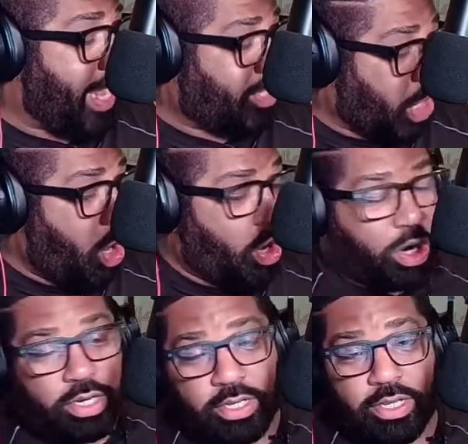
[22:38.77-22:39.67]
that
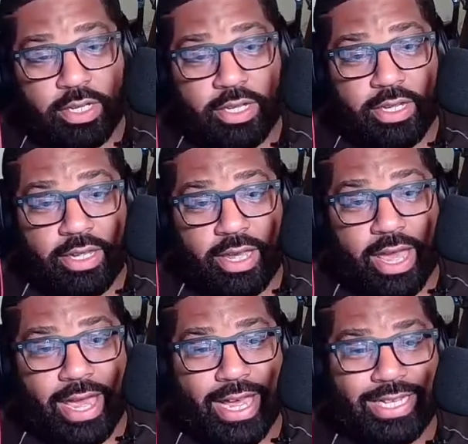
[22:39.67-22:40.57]
song,
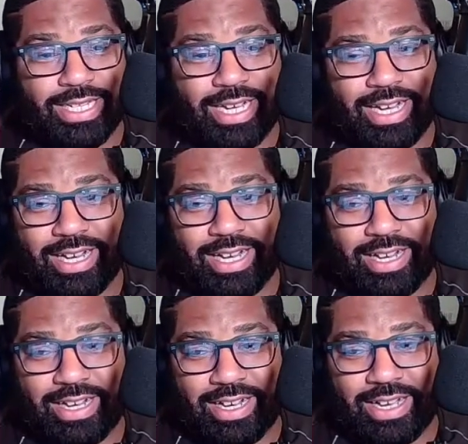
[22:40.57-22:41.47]
and
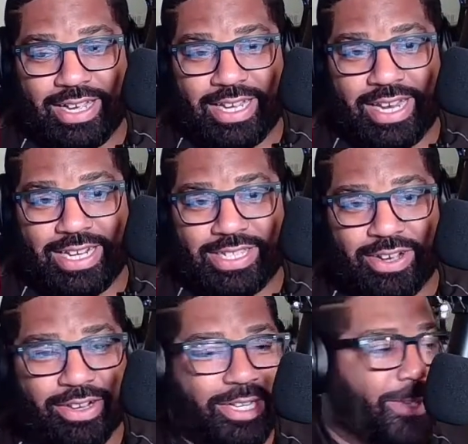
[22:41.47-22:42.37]
it's
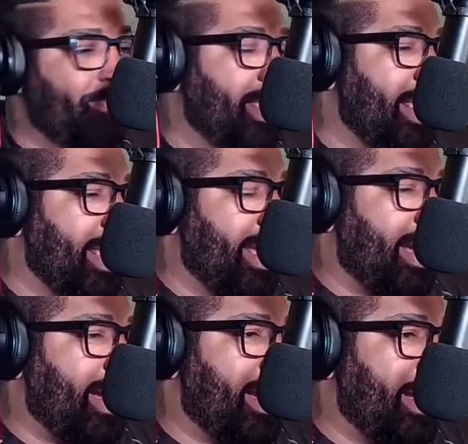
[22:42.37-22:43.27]
all good.
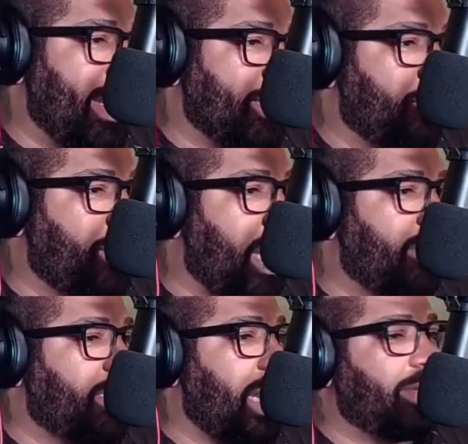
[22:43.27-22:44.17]
Yeah, so
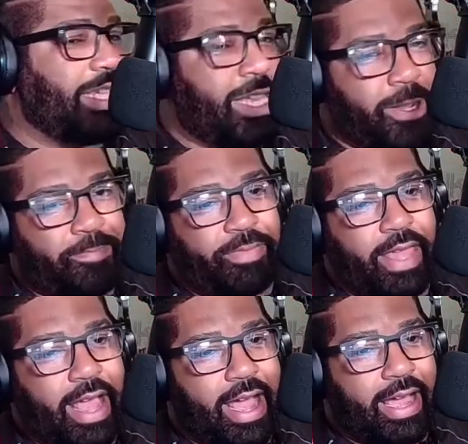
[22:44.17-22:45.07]
shout out to him.
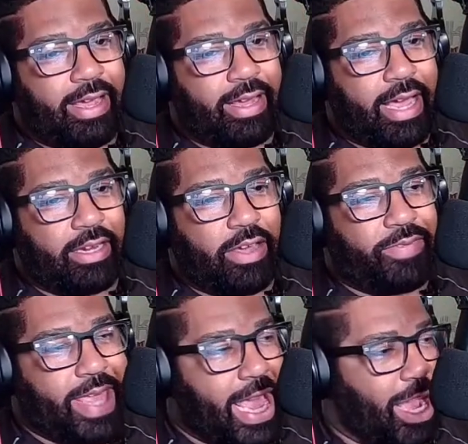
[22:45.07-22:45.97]
I
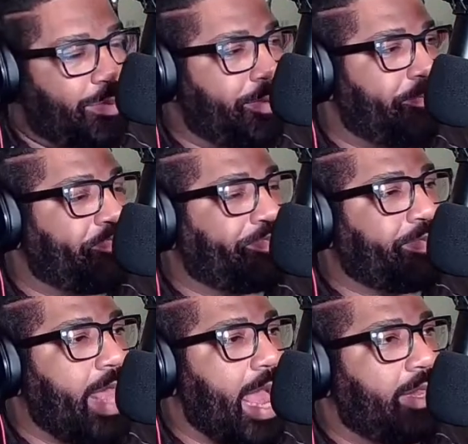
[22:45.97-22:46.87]
love the album.
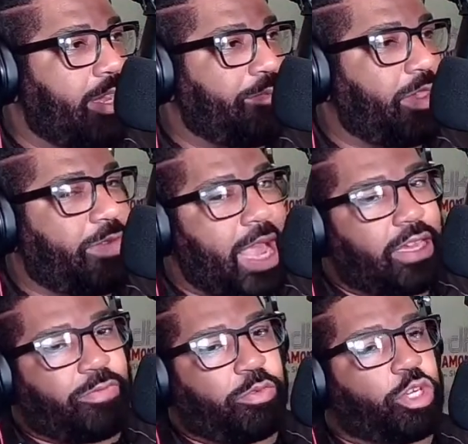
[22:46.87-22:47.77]
I love
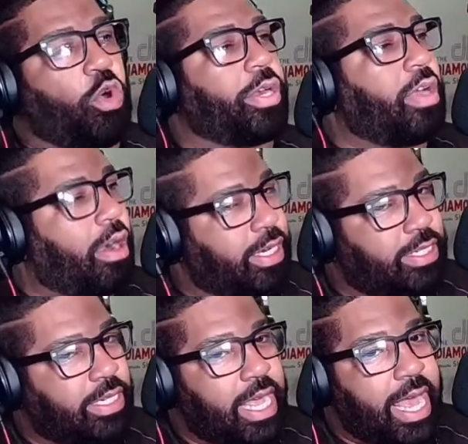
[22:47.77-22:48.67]
a recording
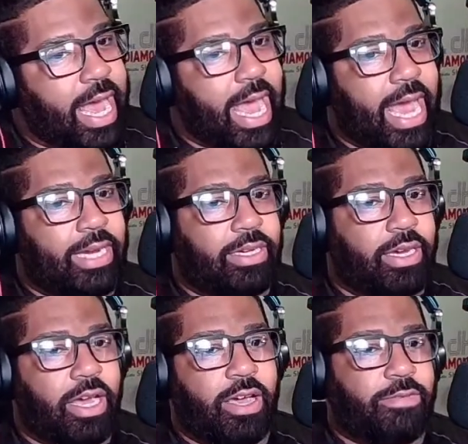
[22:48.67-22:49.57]
artist. I
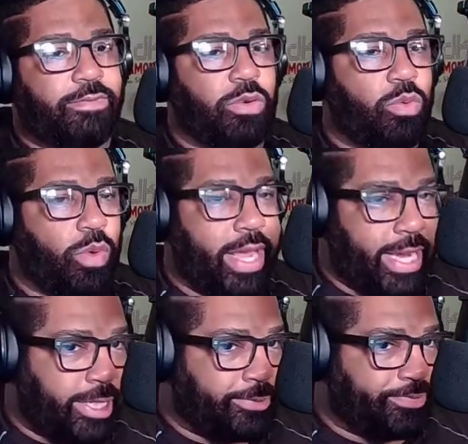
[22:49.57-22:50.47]
love
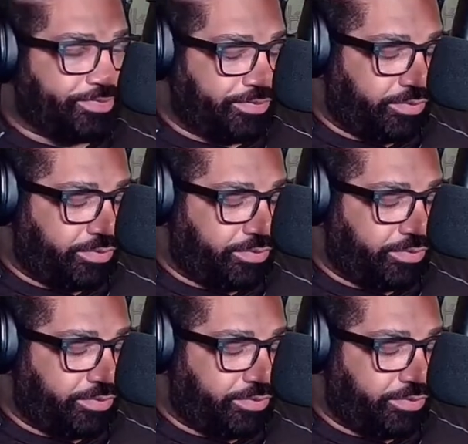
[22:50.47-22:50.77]
when